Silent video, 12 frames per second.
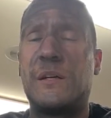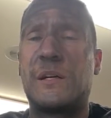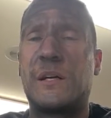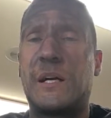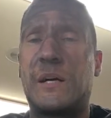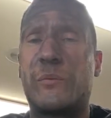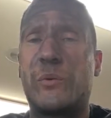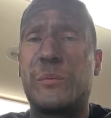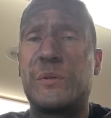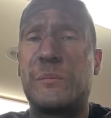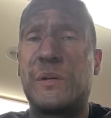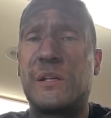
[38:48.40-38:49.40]

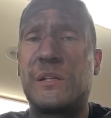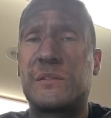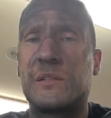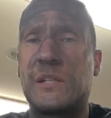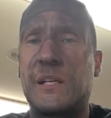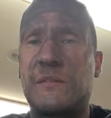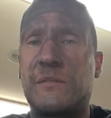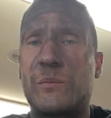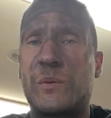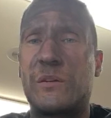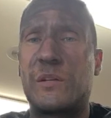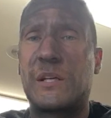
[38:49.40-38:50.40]
Ruben Dominguez says, hey, Evan,
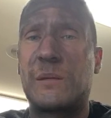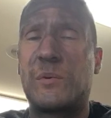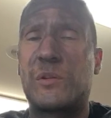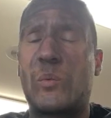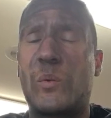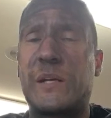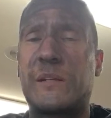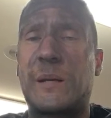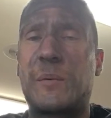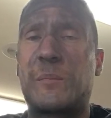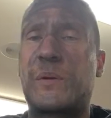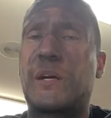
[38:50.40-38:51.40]
what do you think about the White
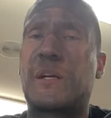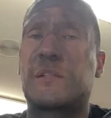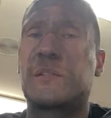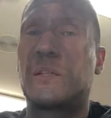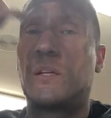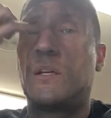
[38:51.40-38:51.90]
Diamond products?